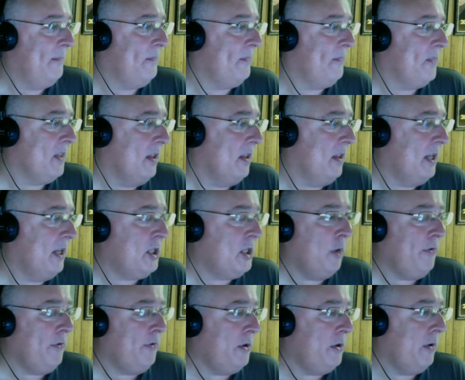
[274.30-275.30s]
Let's go
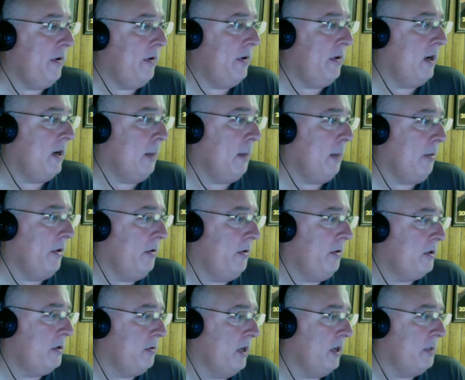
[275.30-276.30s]
to a couple of news
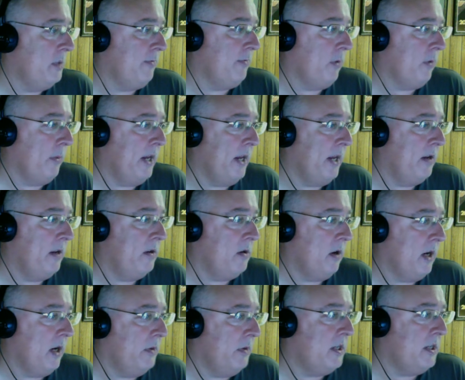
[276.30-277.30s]
stories before we get into
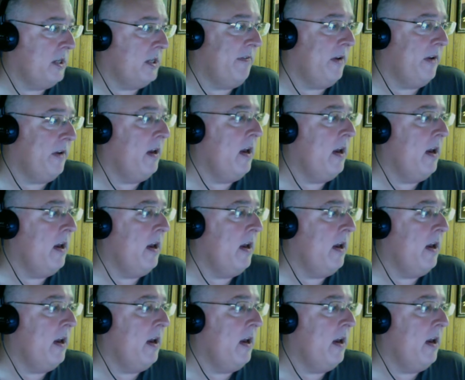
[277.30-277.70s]
talking with Stephanie.